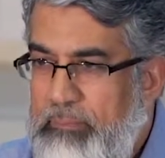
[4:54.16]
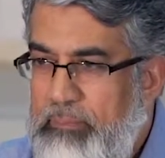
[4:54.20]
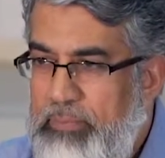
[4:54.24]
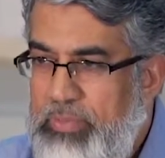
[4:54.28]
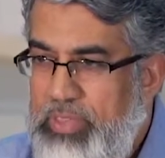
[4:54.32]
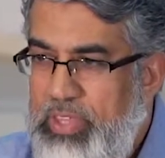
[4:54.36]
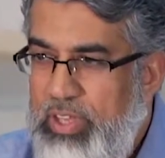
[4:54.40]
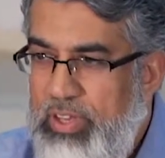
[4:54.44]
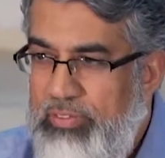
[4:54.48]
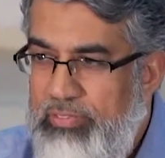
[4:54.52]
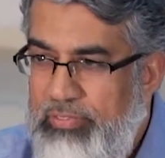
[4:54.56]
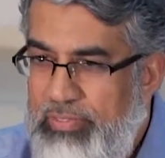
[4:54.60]

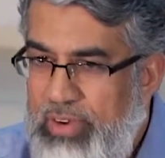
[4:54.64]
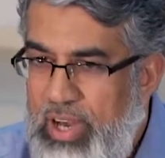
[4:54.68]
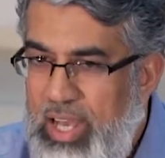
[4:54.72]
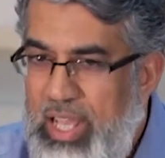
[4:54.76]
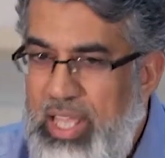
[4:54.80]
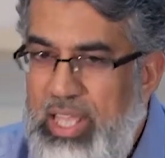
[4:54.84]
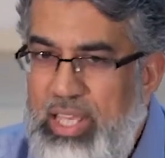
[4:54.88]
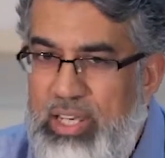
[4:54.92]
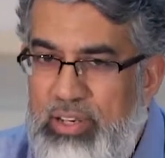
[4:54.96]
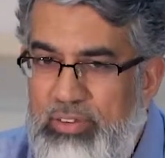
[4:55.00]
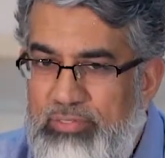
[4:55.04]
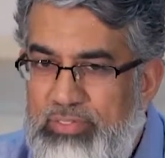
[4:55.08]
the
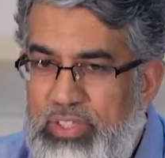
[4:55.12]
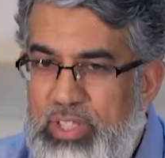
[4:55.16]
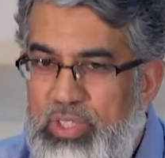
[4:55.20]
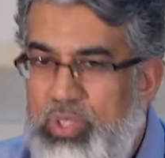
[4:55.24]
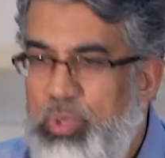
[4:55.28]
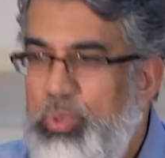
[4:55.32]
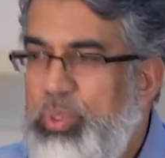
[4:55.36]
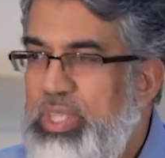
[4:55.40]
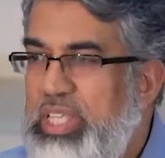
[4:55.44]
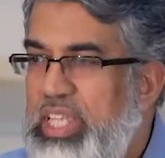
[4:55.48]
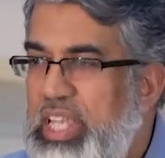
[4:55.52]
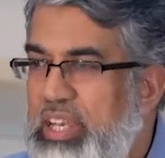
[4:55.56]
fire of the
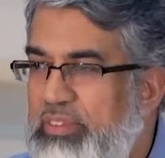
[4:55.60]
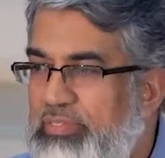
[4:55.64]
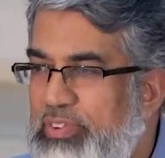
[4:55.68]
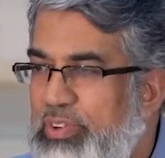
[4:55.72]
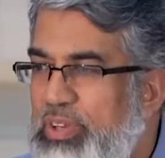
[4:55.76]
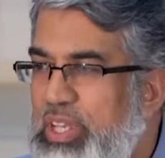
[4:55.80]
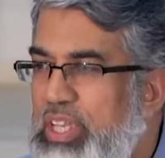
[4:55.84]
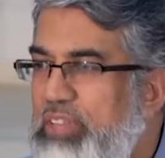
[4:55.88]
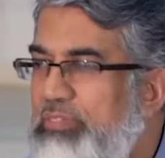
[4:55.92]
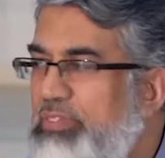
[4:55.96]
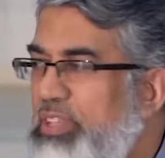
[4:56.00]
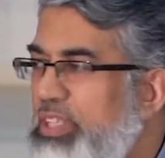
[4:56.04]
dunya
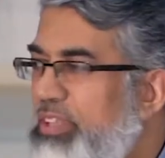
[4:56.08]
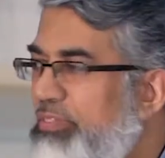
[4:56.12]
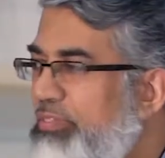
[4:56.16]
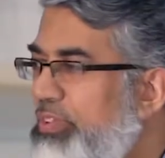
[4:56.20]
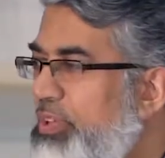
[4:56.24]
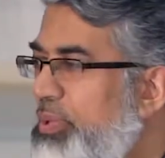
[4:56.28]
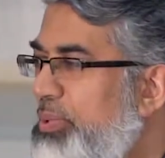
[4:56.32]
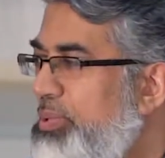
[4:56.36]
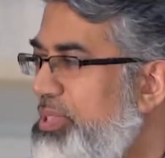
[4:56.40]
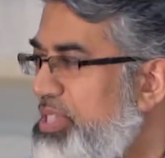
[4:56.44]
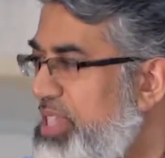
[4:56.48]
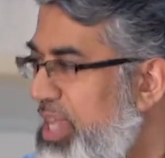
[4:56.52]
for even a
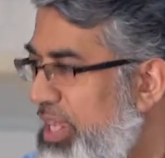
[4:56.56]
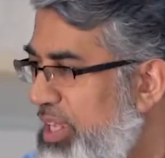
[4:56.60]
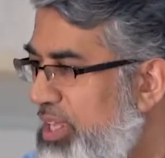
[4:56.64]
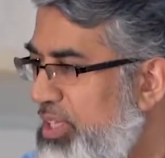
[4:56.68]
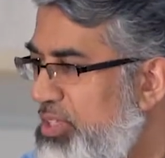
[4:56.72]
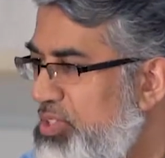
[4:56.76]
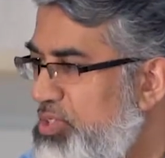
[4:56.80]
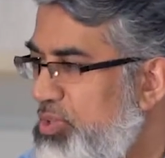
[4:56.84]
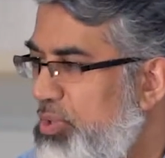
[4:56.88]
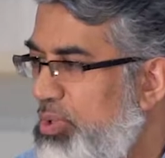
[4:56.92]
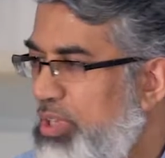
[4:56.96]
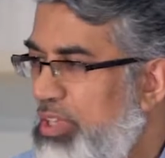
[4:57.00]
few
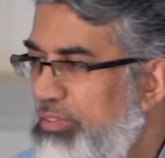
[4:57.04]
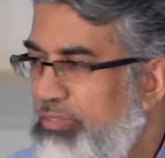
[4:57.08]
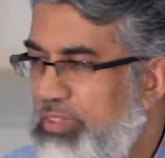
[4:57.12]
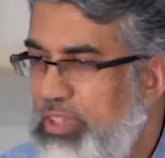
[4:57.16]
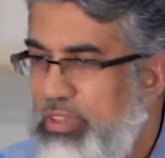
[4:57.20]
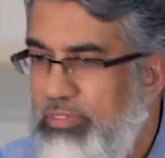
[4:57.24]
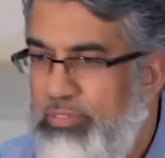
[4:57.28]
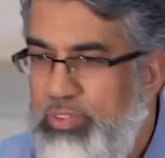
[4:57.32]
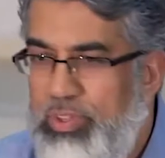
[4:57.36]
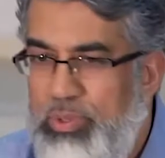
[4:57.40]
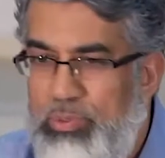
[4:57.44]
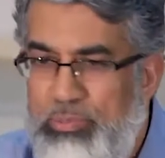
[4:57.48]
seconds or even
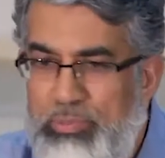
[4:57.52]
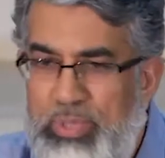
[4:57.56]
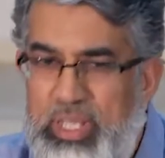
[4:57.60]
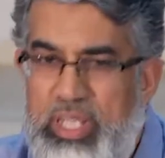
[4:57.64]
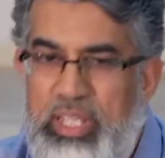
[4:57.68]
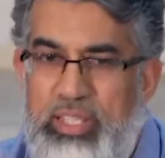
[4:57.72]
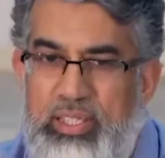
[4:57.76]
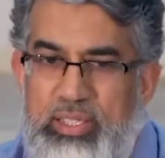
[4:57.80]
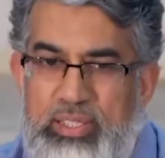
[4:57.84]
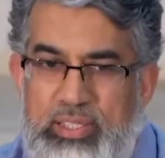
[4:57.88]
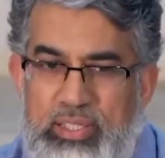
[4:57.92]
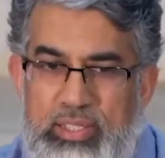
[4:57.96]
a few
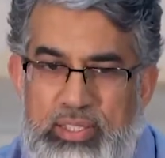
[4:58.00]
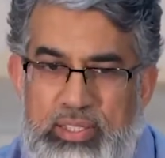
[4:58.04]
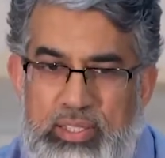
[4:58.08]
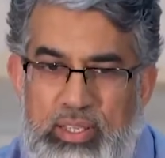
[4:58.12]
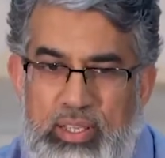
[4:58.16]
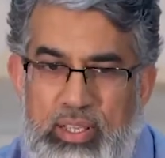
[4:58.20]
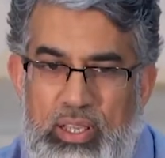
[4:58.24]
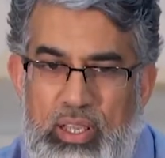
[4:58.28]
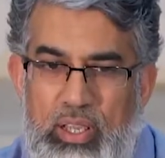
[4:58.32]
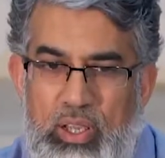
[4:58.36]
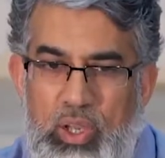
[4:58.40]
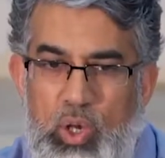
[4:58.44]
minutes?
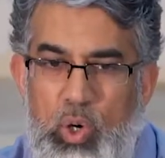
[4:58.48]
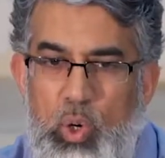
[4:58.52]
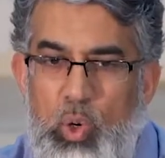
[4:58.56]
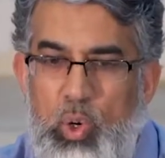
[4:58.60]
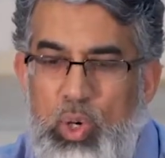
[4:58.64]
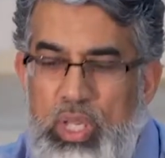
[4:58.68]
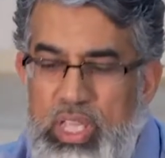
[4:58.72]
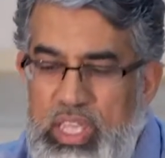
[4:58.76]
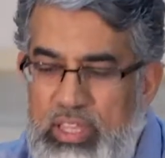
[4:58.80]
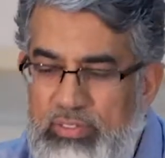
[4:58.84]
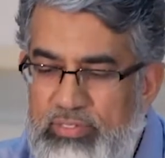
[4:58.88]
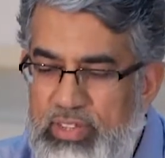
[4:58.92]

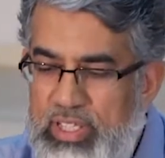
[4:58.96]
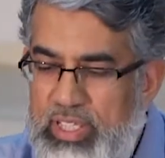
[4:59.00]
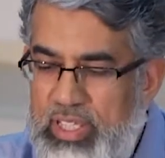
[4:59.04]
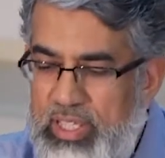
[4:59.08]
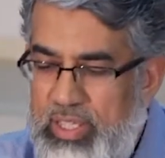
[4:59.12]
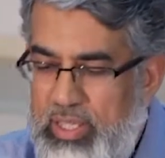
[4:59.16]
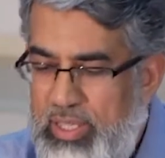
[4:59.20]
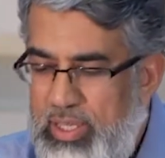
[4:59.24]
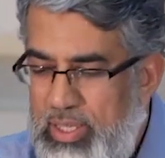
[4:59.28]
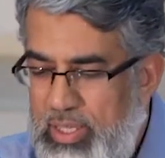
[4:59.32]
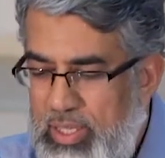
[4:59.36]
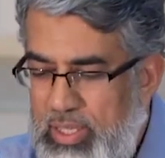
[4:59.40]
Or
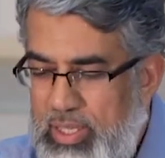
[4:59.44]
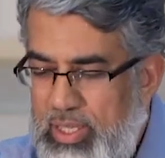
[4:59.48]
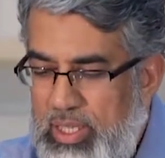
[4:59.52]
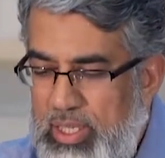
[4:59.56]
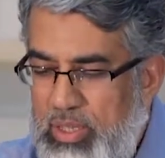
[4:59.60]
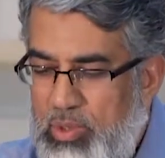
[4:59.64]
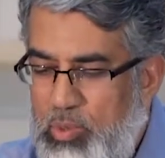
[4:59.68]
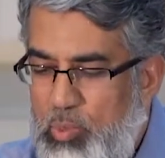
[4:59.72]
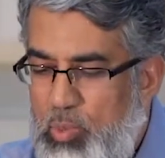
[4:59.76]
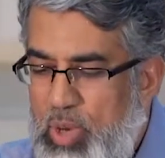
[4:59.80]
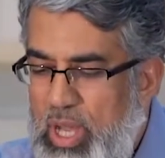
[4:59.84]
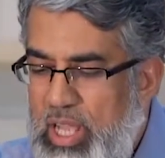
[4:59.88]
even
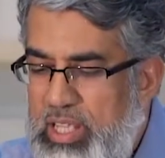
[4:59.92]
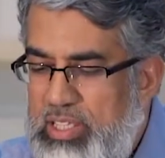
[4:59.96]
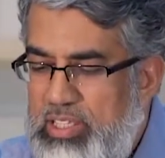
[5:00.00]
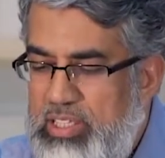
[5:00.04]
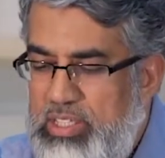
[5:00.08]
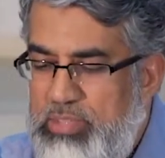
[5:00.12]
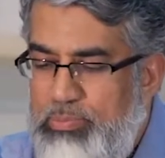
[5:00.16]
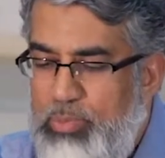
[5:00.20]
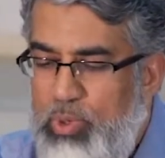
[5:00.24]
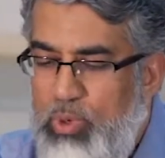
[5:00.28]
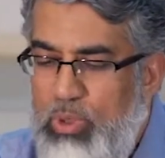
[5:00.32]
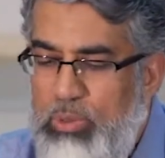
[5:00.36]
one
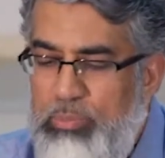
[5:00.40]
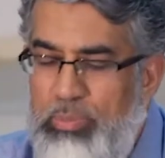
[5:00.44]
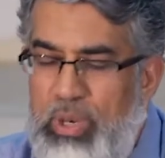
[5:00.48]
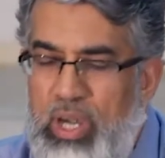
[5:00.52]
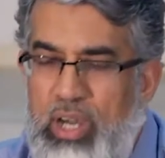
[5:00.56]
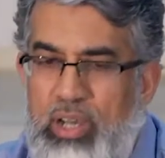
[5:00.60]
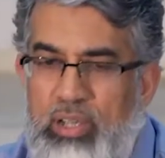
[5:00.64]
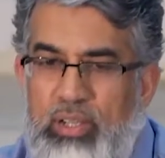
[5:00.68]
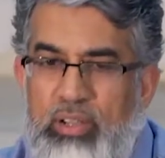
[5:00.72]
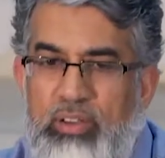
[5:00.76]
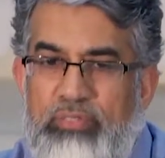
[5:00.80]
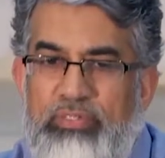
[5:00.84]
small
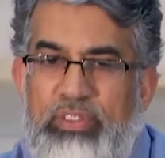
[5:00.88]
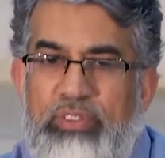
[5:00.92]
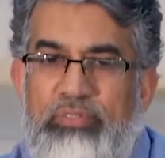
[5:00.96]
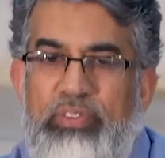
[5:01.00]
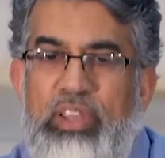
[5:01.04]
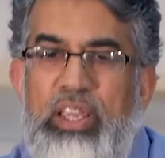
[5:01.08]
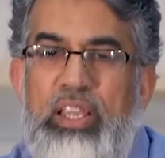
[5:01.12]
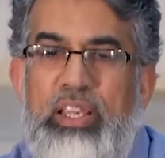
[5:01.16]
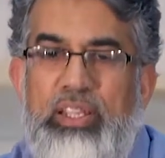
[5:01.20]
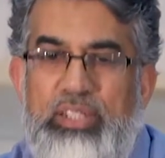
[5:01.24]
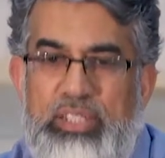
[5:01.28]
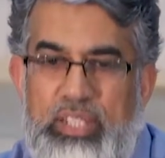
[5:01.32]
part of the
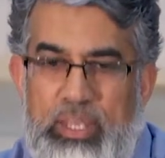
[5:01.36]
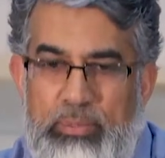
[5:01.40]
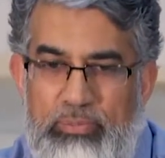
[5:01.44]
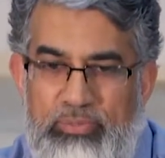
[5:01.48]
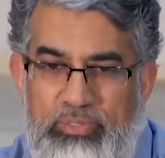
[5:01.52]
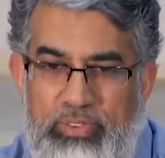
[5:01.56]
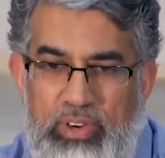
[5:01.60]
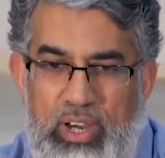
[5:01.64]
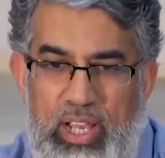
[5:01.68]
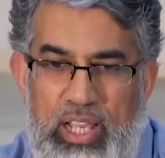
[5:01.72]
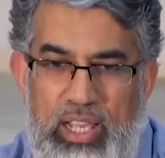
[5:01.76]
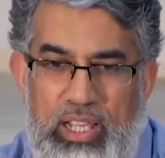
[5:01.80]
fingertip,
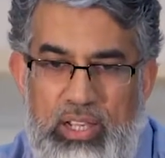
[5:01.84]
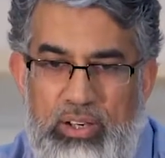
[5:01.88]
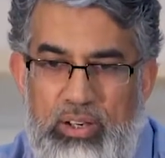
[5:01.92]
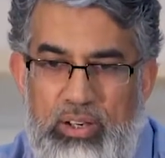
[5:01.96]
fire